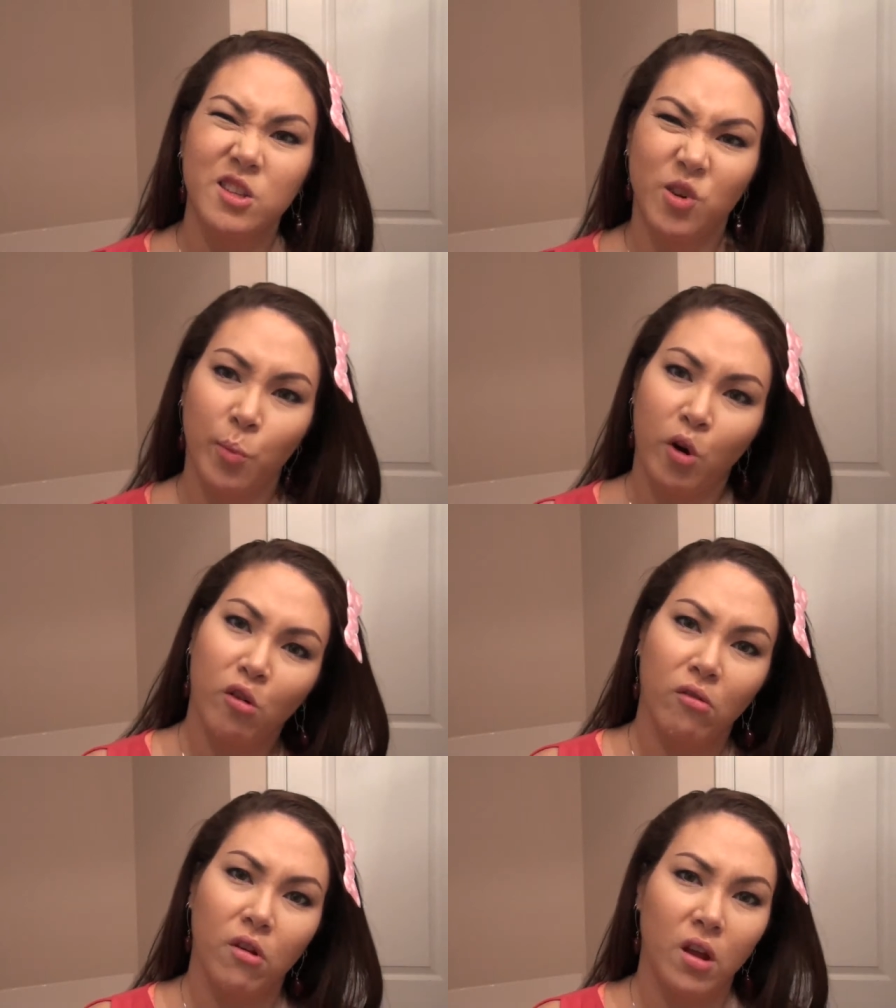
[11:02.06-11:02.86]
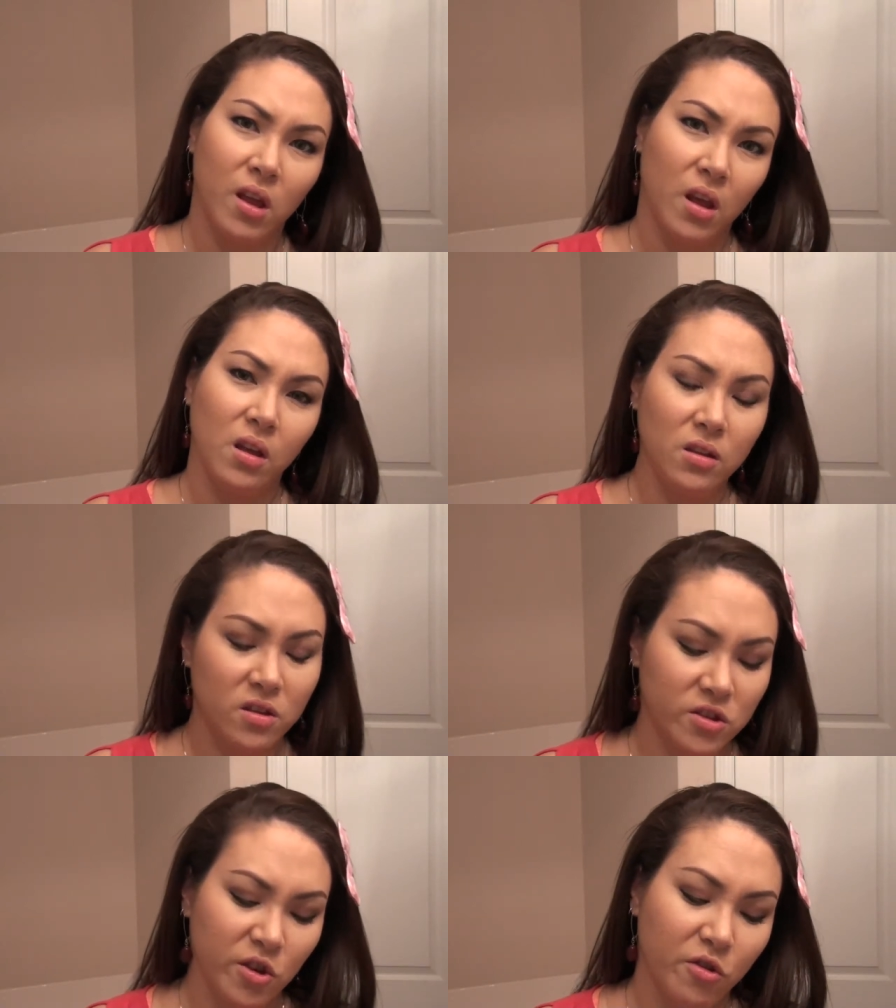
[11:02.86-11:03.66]
shimmer in it.
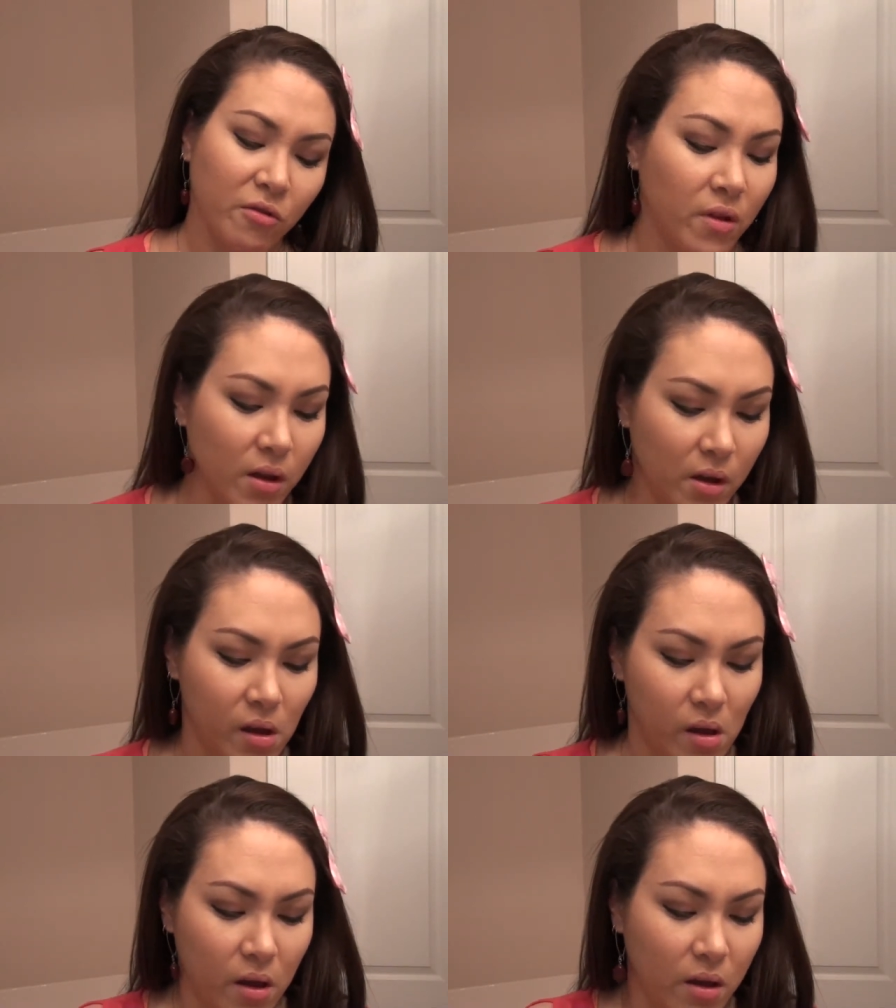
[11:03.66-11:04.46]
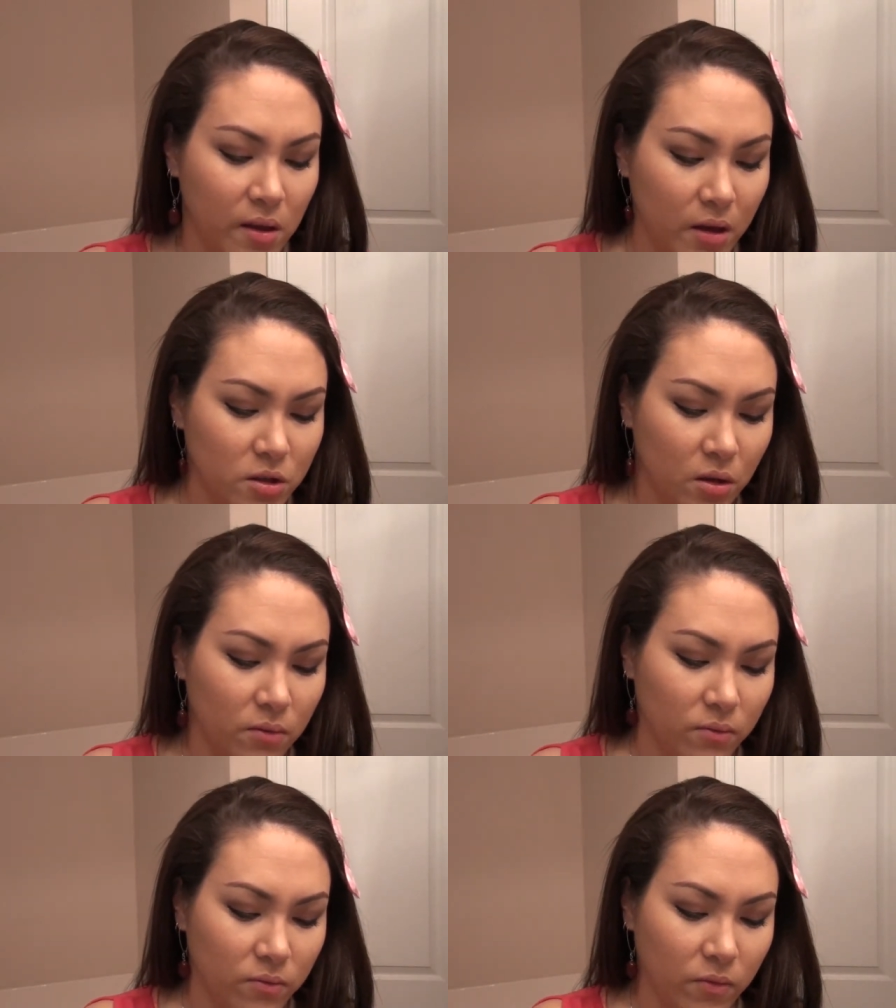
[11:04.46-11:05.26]
So it's actually
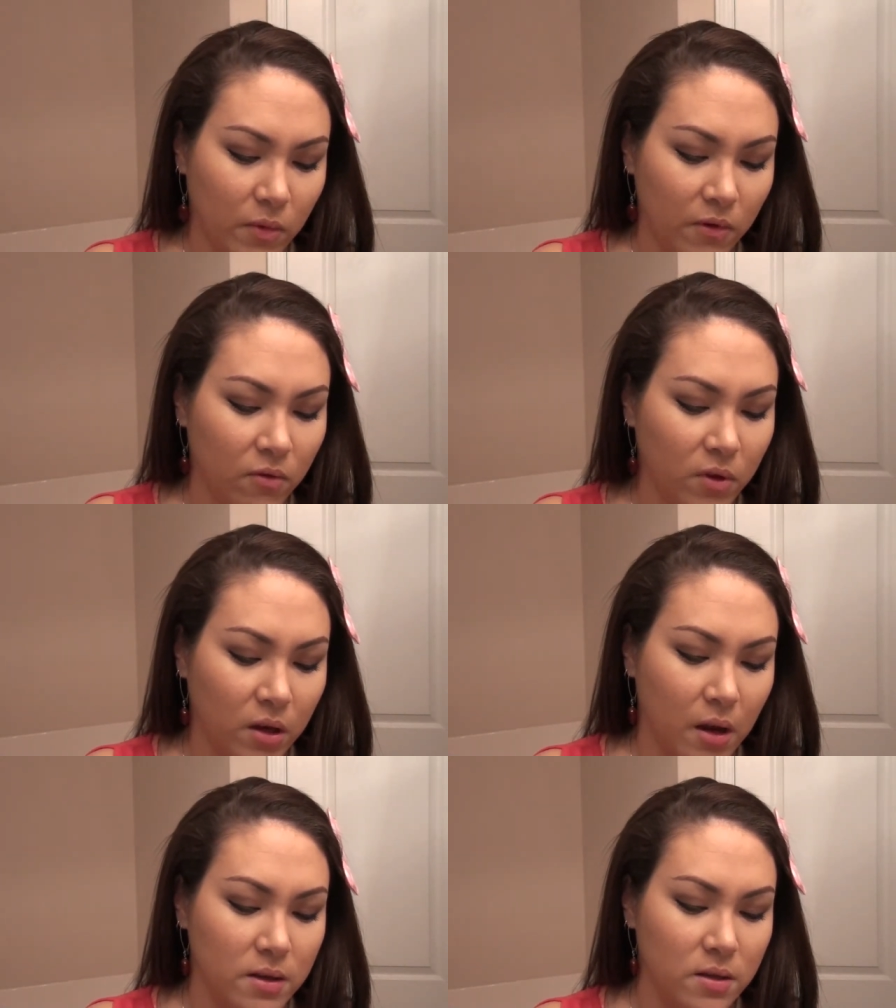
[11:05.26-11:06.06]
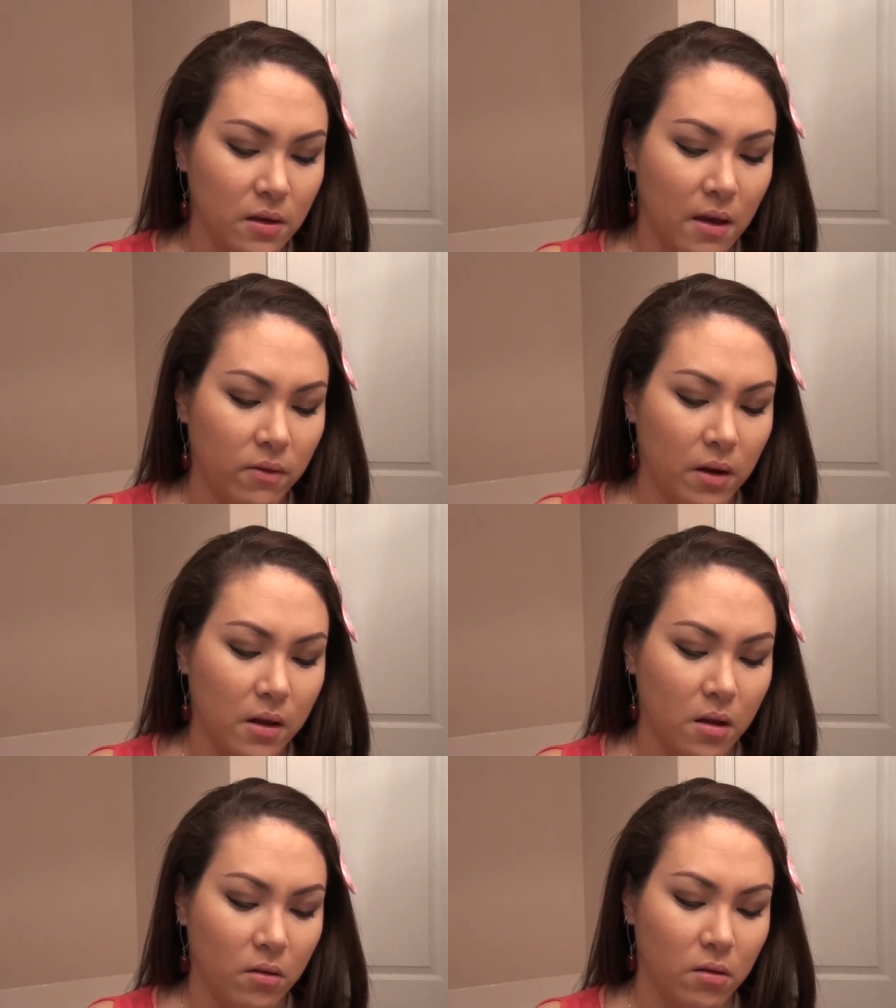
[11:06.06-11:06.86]
a really nice everyday
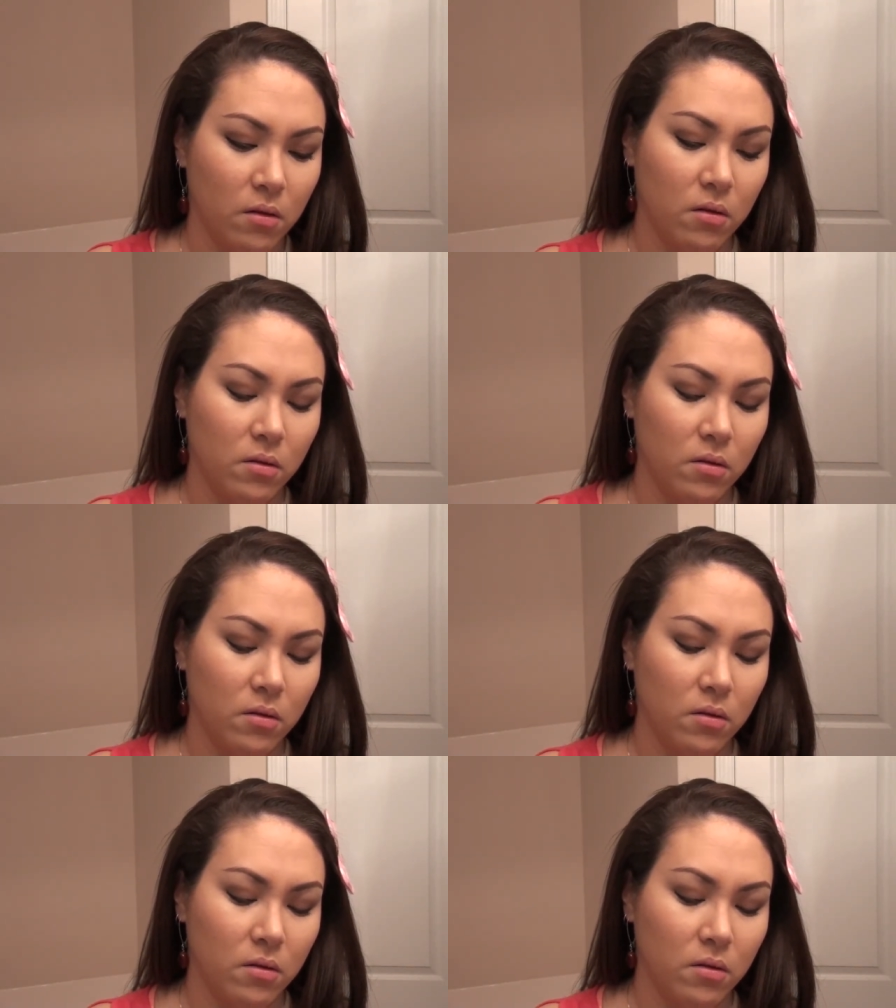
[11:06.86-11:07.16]
color.